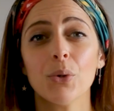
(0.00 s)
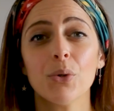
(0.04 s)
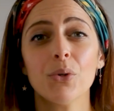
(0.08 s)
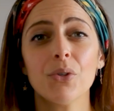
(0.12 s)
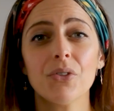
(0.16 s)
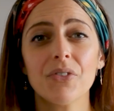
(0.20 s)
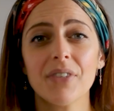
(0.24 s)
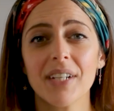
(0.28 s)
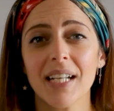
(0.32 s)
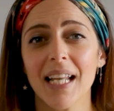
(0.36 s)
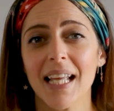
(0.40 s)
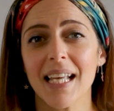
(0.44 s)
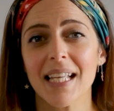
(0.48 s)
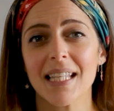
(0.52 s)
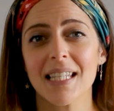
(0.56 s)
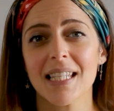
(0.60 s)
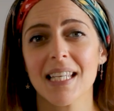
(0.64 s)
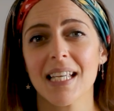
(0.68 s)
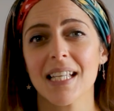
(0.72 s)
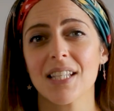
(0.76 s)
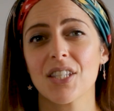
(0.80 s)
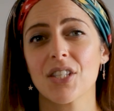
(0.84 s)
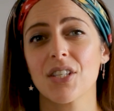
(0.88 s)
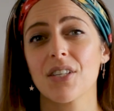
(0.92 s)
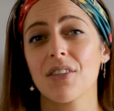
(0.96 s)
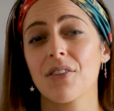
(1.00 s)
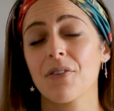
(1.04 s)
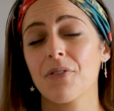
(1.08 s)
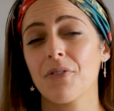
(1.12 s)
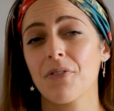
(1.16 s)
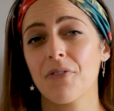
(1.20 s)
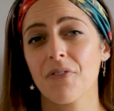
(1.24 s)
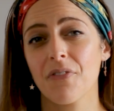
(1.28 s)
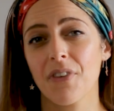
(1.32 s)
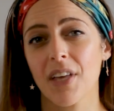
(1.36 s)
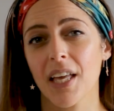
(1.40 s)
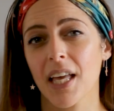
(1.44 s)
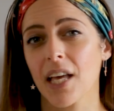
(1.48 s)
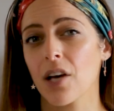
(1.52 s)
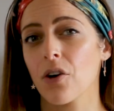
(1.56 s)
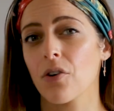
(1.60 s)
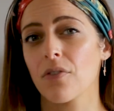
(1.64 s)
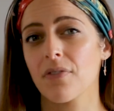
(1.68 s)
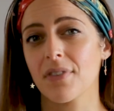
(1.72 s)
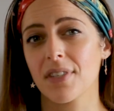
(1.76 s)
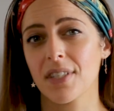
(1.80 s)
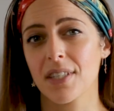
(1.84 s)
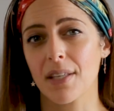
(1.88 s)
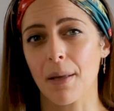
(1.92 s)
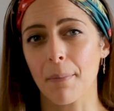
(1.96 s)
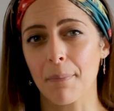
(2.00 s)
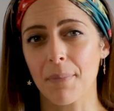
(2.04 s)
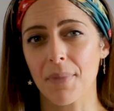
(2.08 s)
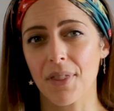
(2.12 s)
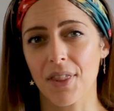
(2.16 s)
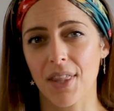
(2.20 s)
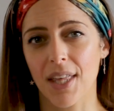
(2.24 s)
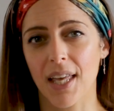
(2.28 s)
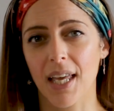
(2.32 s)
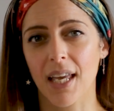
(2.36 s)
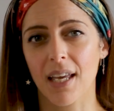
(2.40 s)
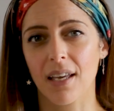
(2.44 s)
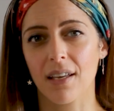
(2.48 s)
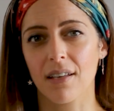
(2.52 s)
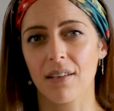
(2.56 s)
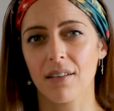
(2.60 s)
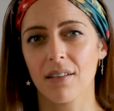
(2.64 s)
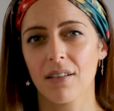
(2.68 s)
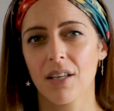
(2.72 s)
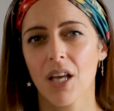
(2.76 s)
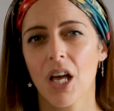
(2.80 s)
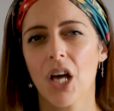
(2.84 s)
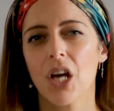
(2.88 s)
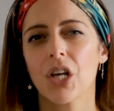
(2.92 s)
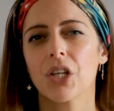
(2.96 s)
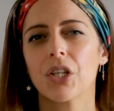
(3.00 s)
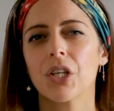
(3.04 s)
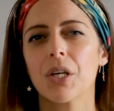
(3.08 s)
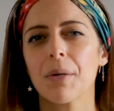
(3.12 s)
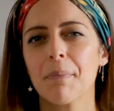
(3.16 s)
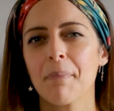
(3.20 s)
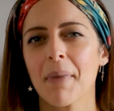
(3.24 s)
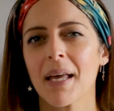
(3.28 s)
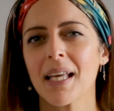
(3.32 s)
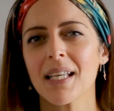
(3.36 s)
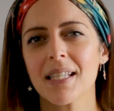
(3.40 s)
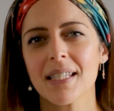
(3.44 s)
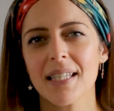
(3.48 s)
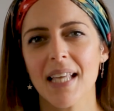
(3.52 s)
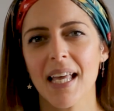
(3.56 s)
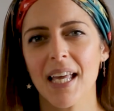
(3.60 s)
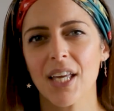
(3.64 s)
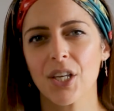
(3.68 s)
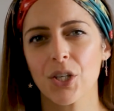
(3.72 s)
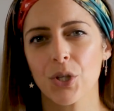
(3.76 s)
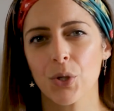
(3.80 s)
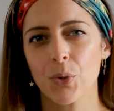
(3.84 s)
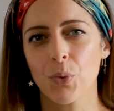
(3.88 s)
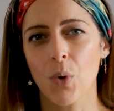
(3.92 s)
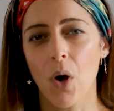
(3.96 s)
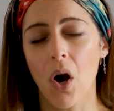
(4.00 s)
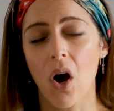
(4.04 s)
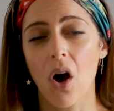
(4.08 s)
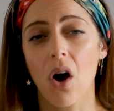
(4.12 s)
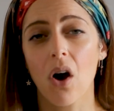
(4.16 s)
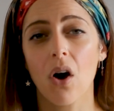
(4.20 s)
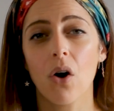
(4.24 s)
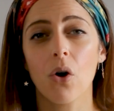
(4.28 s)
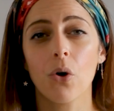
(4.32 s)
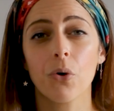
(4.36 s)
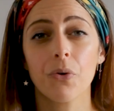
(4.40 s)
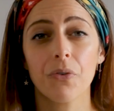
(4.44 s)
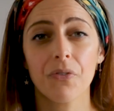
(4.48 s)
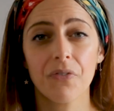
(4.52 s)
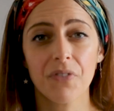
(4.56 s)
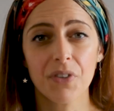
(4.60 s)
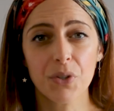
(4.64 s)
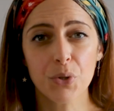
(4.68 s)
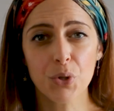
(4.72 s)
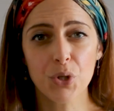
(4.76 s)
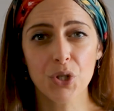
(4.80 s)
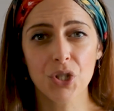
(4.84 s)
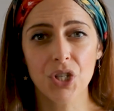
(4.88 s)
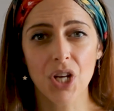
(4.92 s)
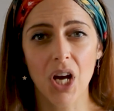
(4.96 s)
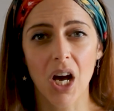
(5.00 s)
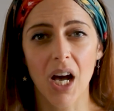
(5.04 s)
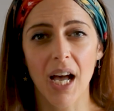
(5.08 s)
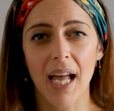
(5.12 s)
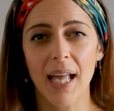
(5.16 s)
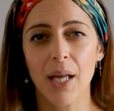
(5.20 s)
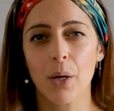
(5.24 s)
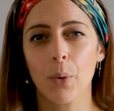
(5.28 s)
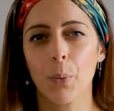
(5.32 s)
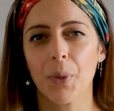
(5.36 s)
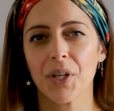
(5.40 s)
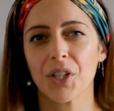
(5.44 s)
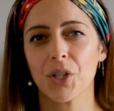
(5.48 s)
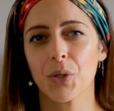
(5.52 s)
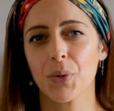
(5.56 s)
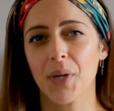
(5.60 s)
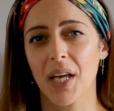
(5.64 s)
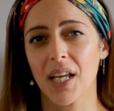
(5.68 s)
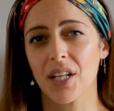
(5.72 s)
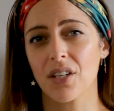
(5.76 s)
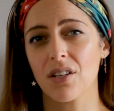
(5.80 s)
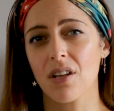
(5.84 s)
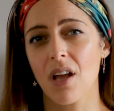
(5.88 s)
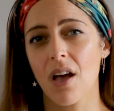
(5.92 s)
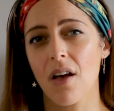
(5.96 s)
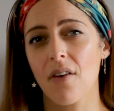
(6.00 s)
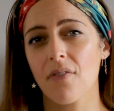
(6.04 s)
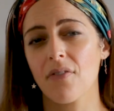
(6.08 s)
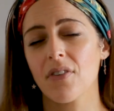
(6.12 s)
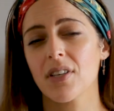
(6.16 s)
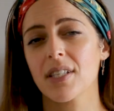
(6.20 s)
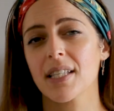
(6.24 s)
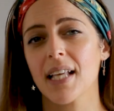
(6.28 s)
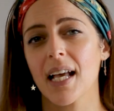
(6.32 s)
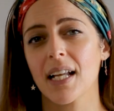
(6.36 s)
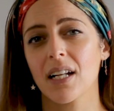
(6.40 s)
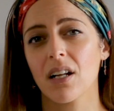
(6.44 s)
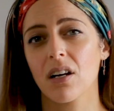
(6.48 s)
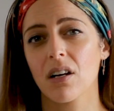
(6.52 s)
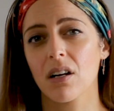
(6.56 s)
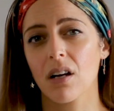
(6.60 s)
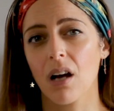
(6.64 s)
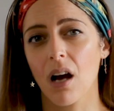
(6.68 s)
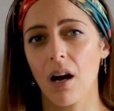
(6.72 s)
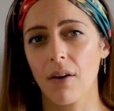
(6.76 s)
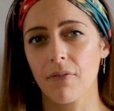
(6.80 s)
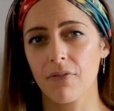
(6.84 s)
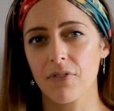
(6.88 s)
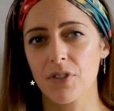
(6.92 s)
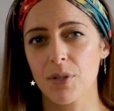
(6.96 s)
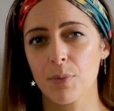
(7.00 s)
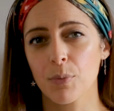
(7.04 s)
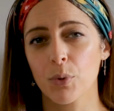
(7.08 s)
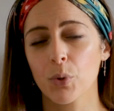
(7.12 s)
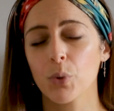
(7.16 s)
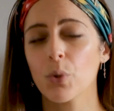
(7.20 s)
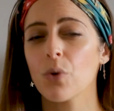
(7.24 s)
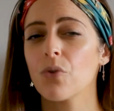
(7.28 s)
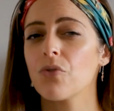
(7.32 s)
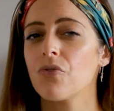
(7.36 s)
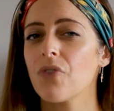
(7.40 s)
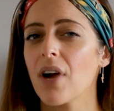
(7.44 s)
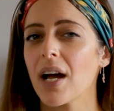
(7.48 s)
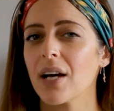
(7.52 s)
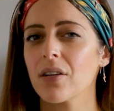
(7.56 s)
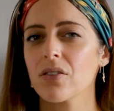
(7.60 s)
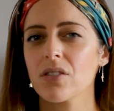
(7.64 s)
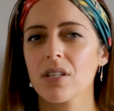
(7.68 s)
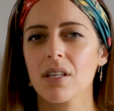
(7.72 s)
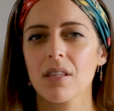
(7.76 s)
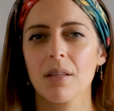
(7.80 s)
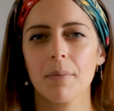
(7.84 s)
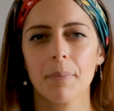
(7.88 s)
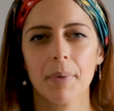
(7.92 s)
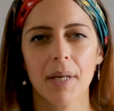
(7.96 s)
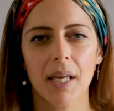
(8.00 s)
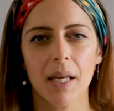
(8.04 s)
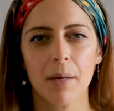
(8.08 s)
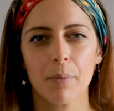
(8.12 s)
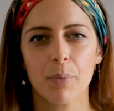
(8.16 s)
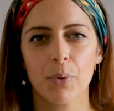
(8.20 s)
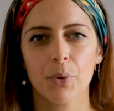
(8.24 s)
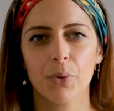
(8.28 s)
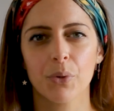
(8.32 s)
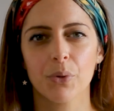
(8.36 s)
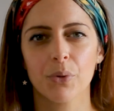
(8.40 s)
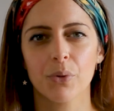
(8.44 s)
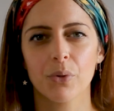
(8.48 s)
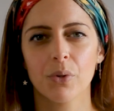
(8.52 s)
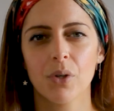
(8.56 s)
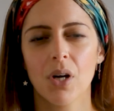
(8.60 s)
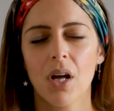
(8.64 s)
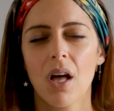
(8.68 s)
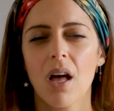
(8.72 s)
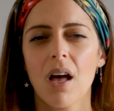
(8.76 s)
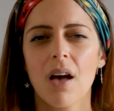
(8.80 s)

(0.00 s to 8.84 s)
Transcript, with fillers: all related to the fear of something. You may say you are or feel shy when you get nervous and uncomfortable around other people.